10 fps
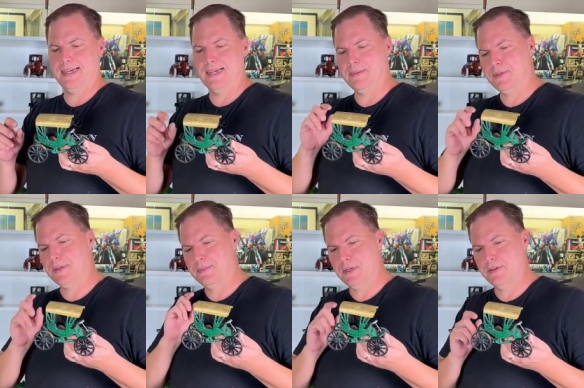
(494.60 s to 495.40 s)
I'm
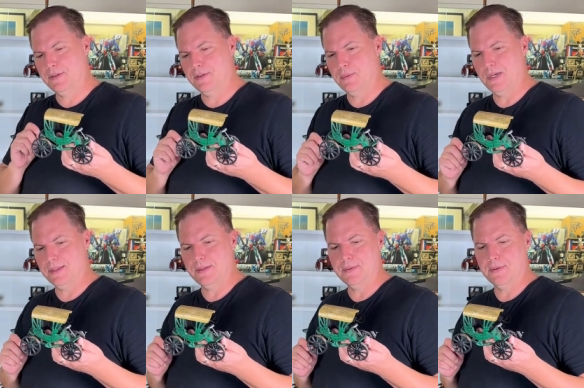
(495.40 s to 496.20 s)
suspicious of
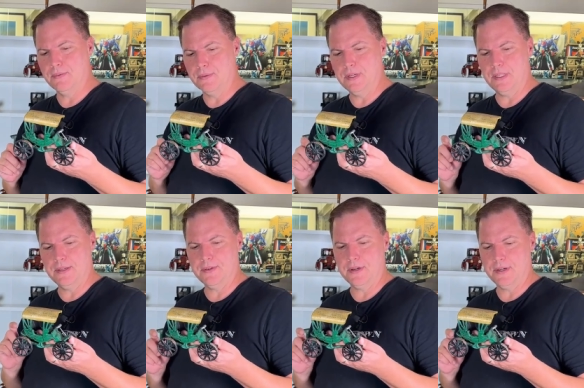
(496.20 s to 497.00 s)
what this was really
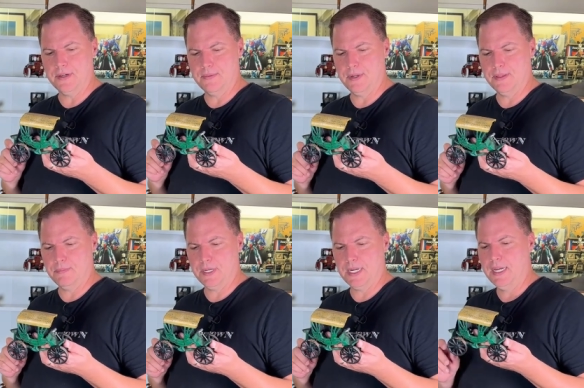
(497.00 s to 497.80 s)
started with,
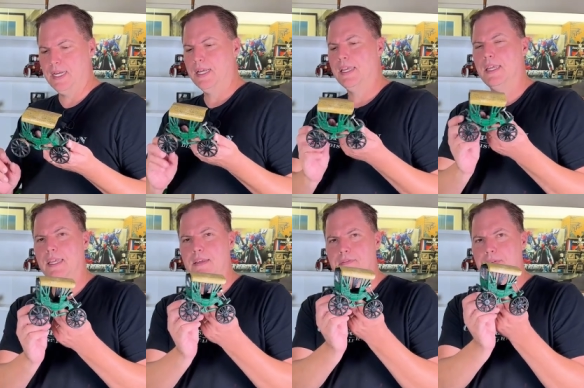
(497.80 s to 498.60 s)
but
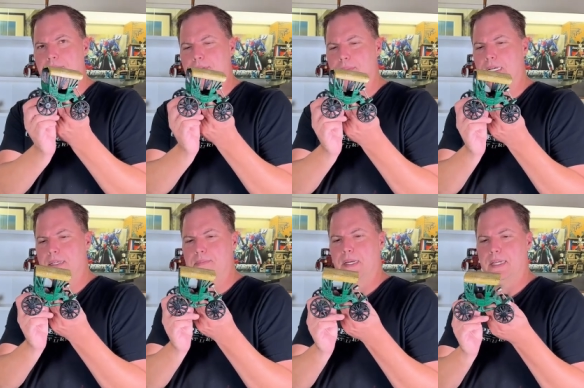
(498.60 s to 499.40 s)
if there is a
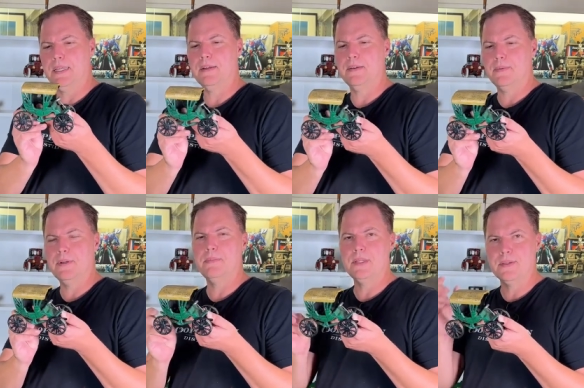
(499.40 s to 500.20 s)
box back here, it
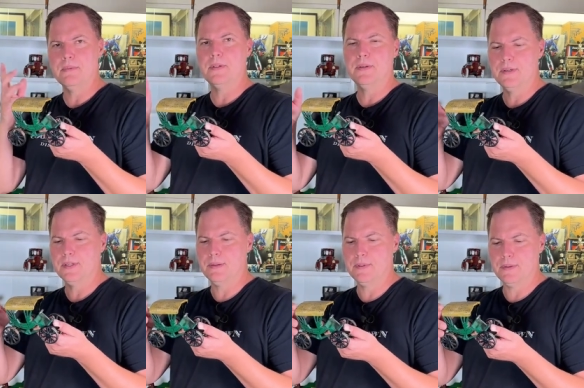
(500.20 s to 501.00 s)
would be similar to
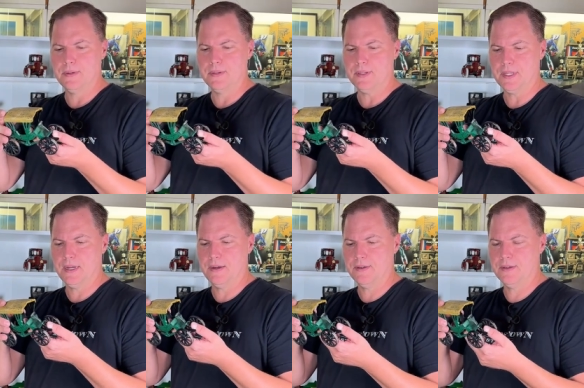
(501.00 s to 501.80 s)
some of the horseless
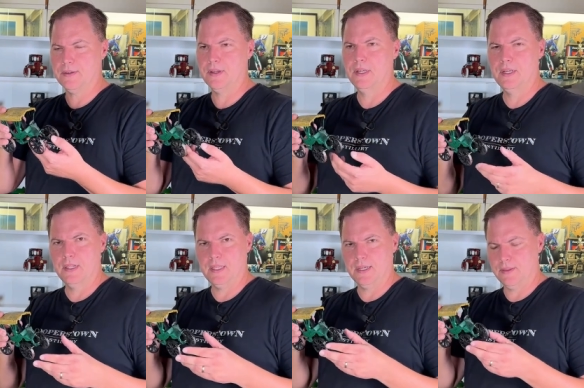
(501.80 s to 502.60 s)
carriages
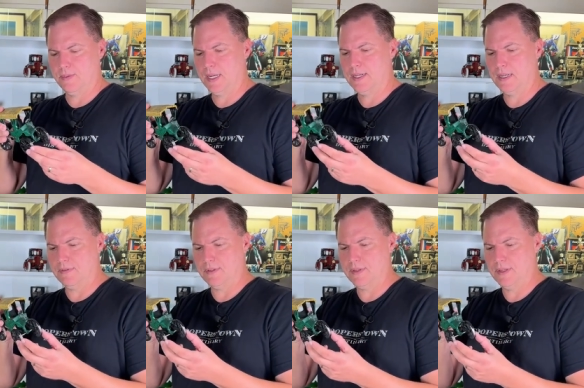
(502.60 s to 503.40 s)
like the Red
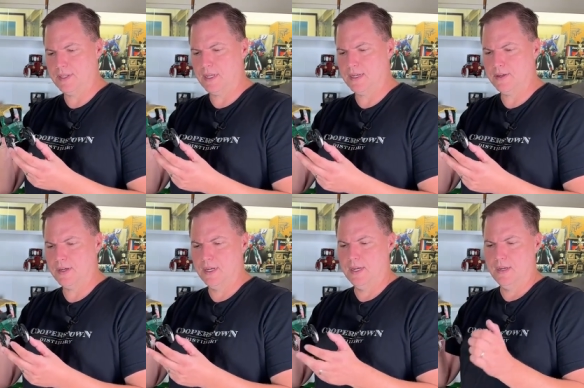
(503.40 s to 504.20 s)
Devils and such
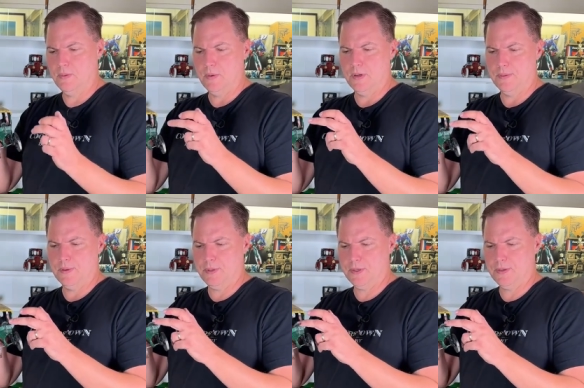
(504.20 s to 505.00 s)
where
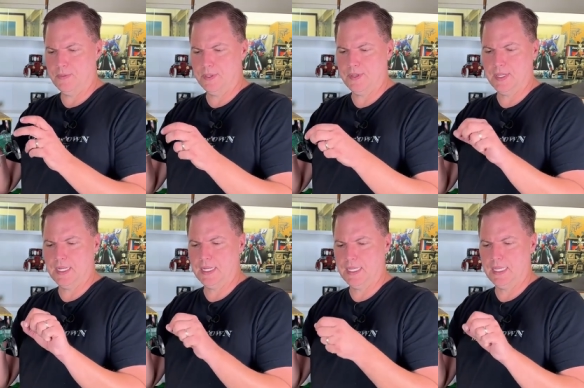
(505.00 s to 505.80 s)
the person would
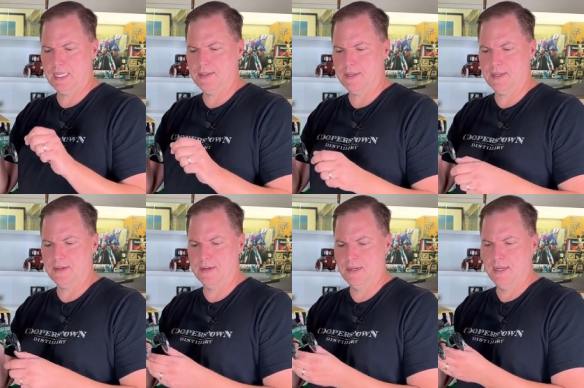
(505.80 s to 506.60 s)
sit and they'd
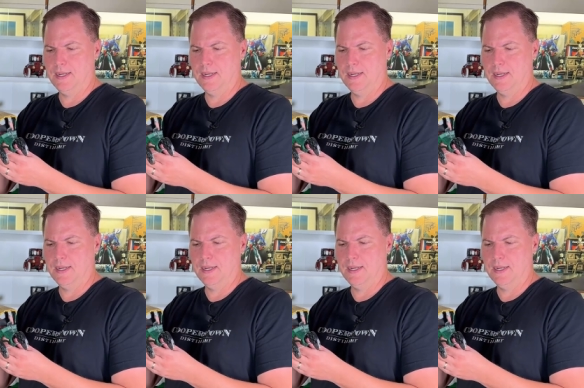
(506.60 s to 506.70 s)
steer.